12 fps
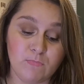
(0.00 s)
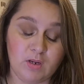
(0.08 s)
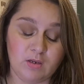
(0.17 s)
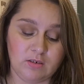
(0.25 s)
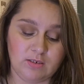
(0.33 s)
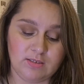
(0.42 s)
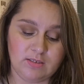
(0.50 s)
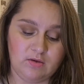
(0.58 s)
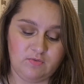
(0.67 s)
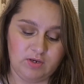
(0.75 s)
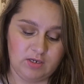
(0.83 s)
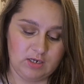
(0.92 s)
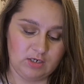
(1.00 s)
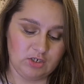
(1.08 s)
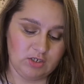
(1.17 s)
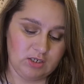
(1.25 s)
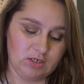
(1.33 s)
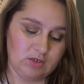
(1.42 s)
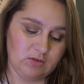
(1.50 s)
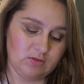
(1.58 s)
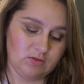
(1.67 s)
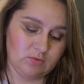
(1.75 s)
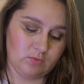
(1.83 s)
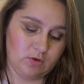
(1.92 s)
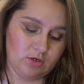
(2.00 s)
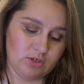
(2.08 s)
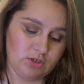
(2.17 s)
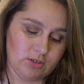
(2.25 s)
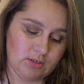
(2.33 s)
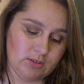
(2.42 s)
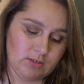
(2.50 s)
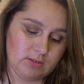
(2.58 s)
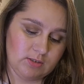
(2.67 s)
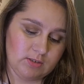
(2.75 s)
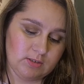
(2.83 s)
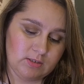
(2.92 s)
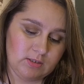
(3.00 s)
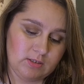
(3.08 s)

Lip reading: I'm gonna see if I can actually get a good swatch on this.